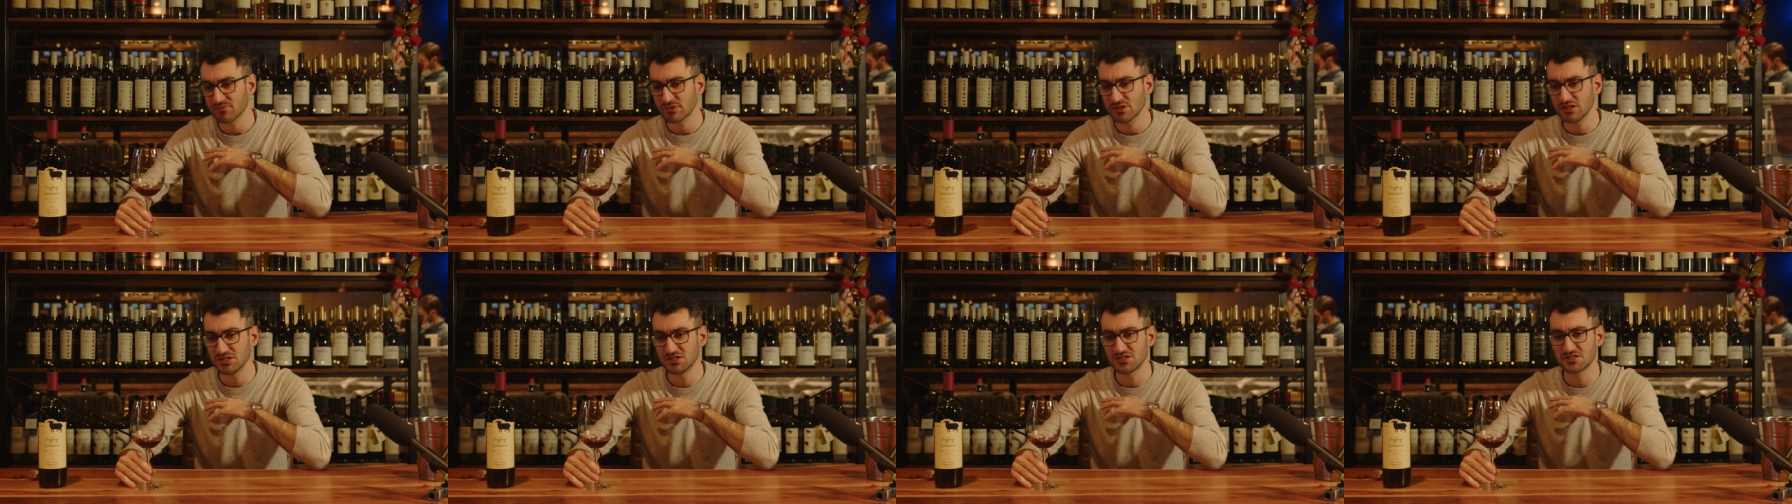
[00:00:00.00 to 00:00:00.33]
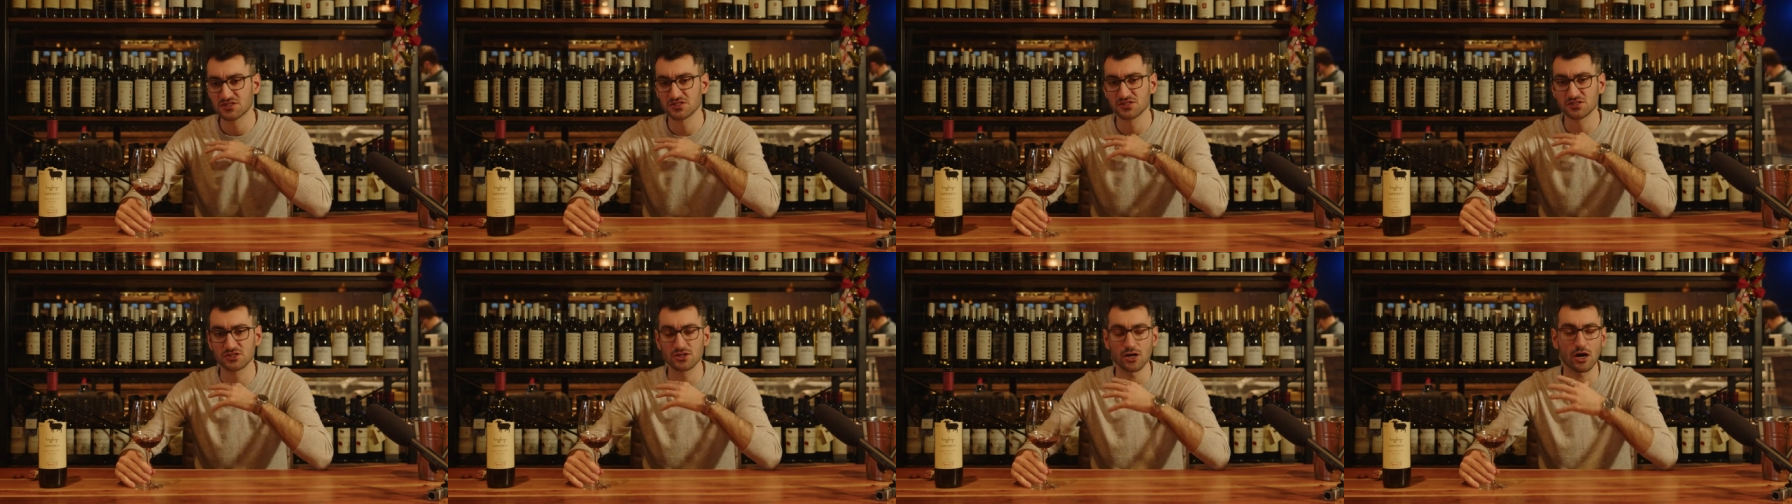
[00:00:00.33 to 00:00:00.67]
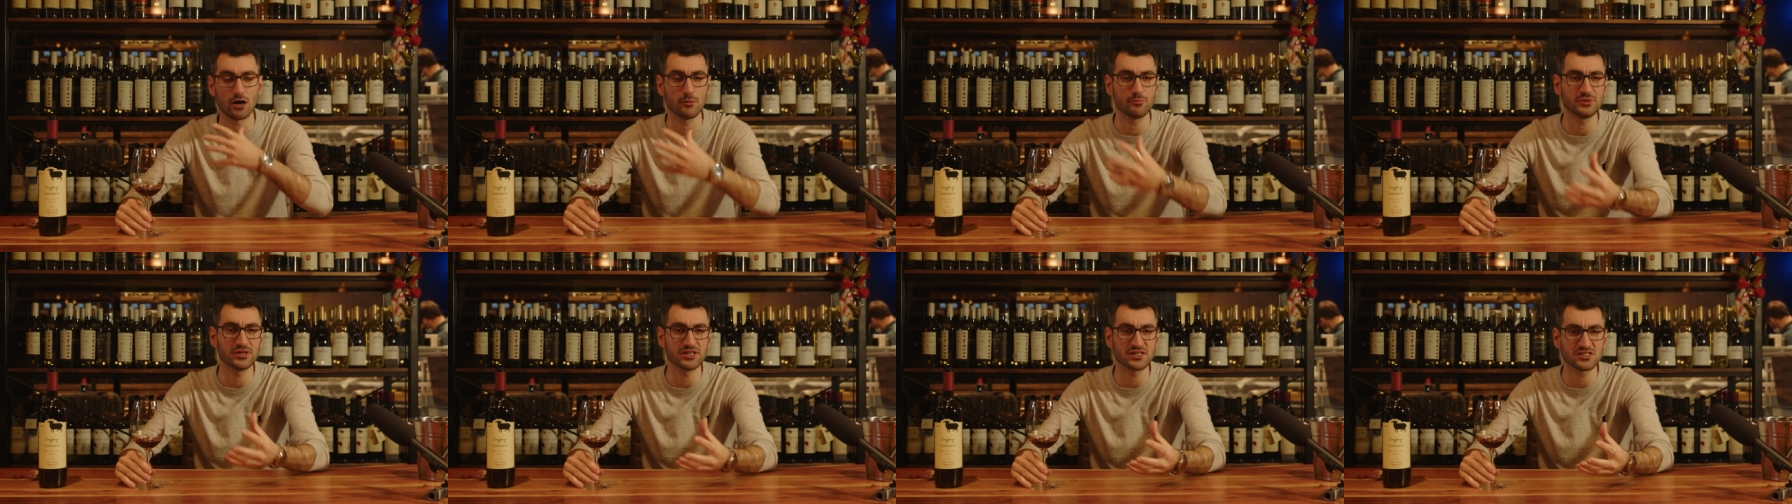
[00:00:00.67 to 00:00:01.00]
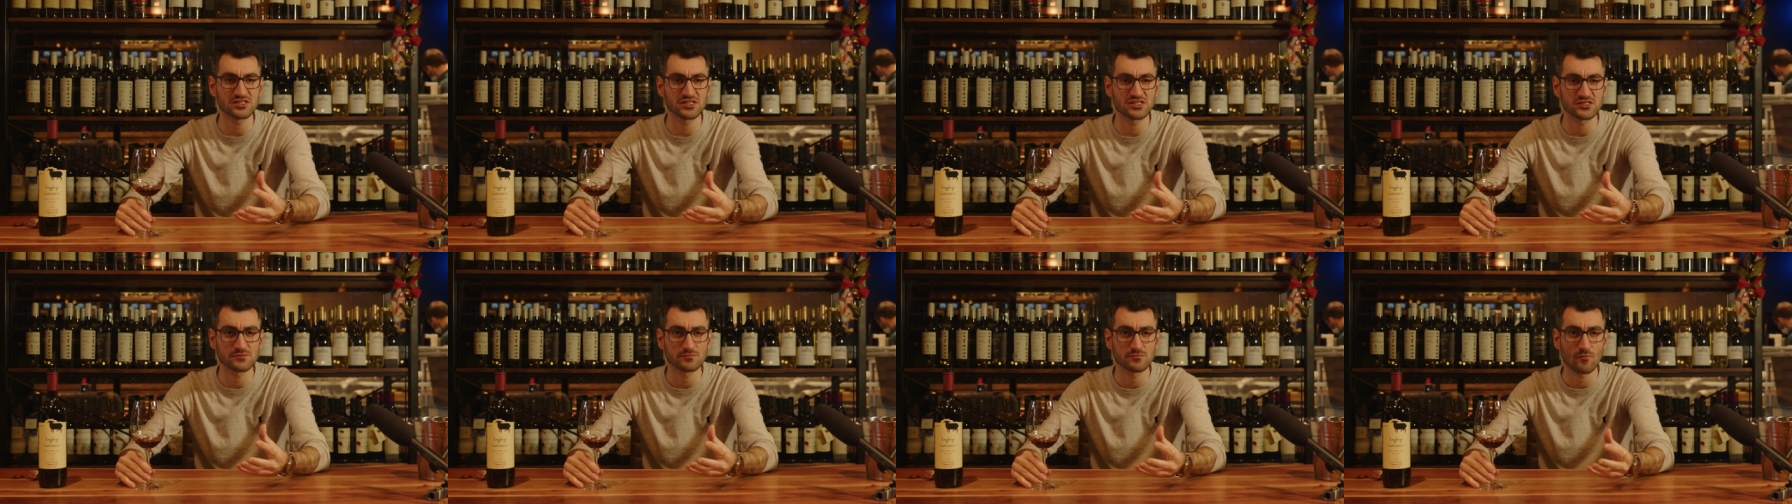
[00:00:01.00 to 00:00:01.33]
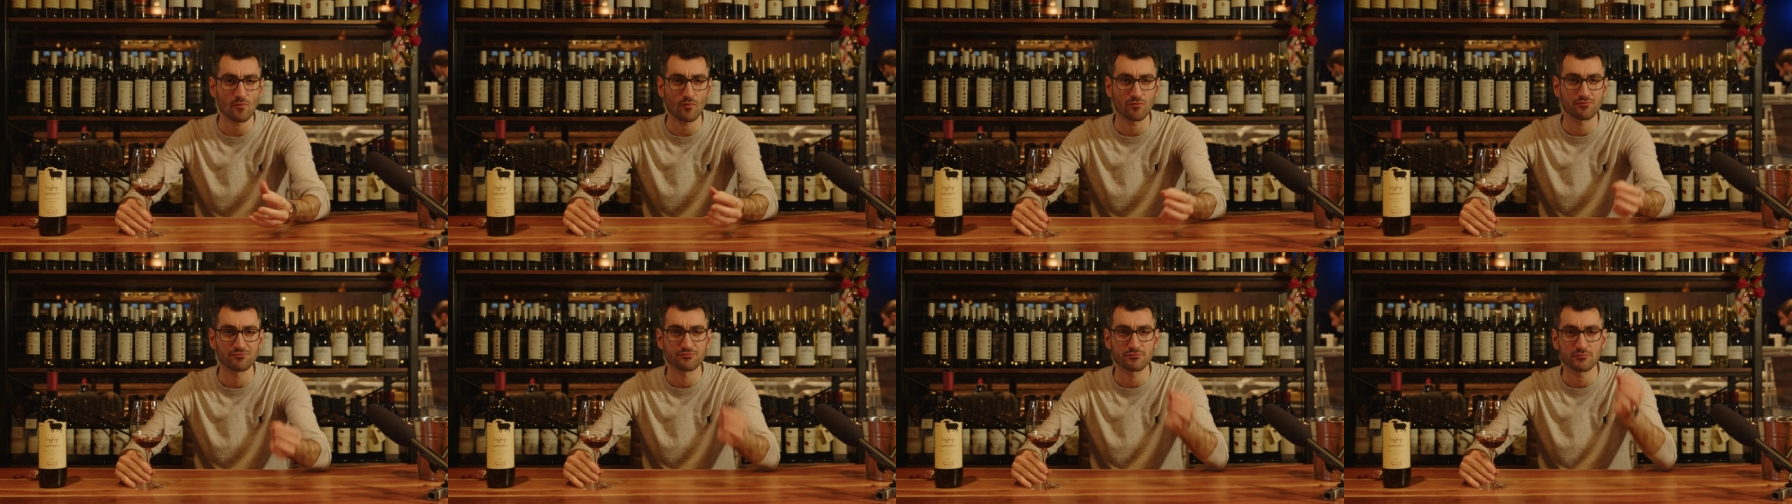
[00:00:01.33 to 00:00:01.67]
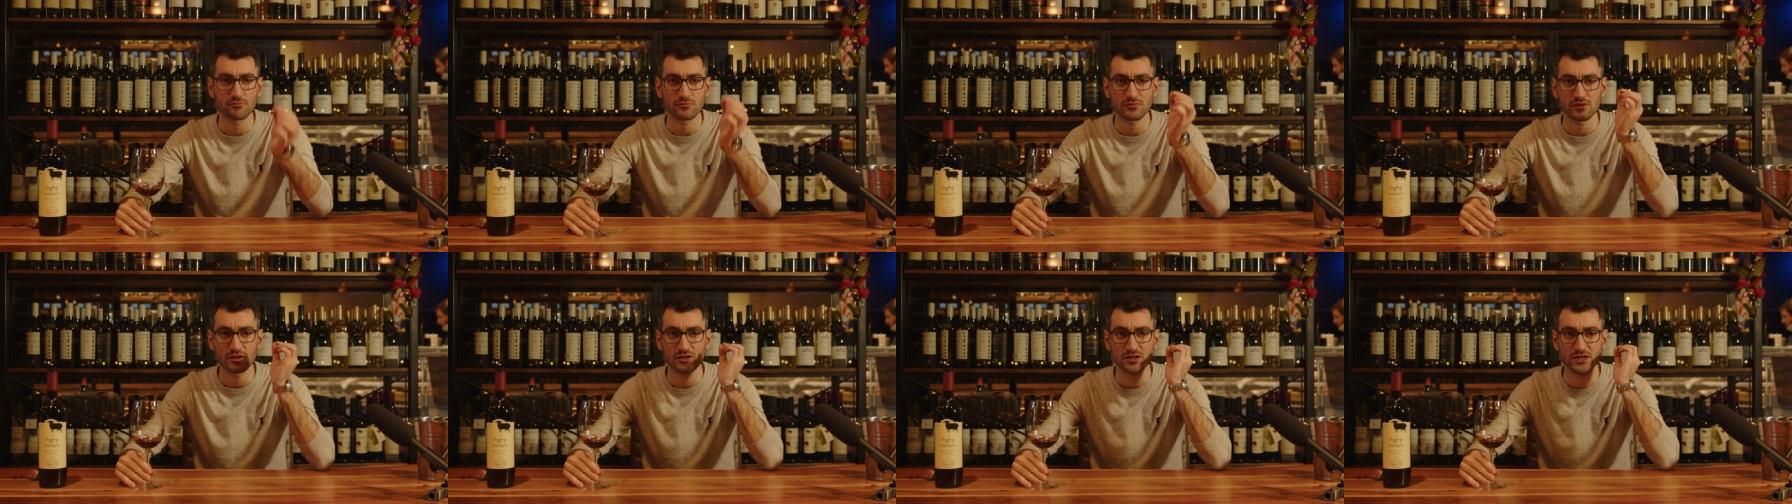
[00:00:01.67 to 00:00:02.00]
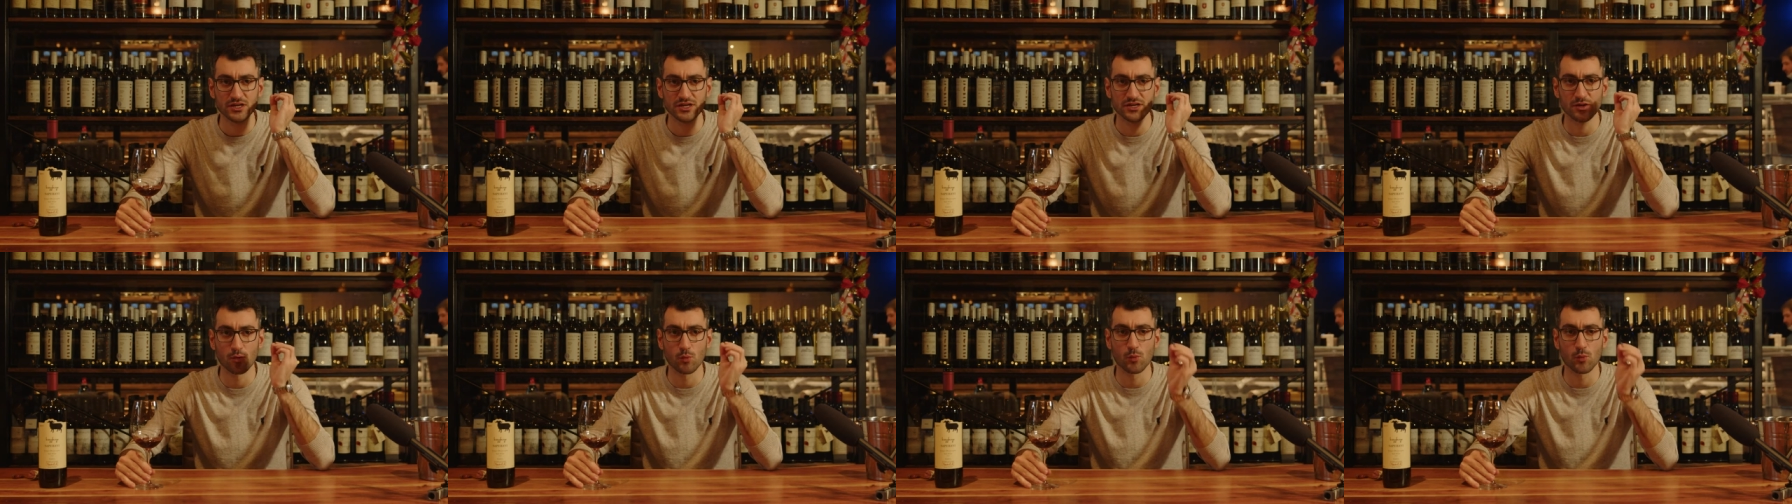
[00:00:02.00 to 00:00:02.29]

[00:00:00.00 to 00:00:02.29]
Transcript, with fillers: It's complex in a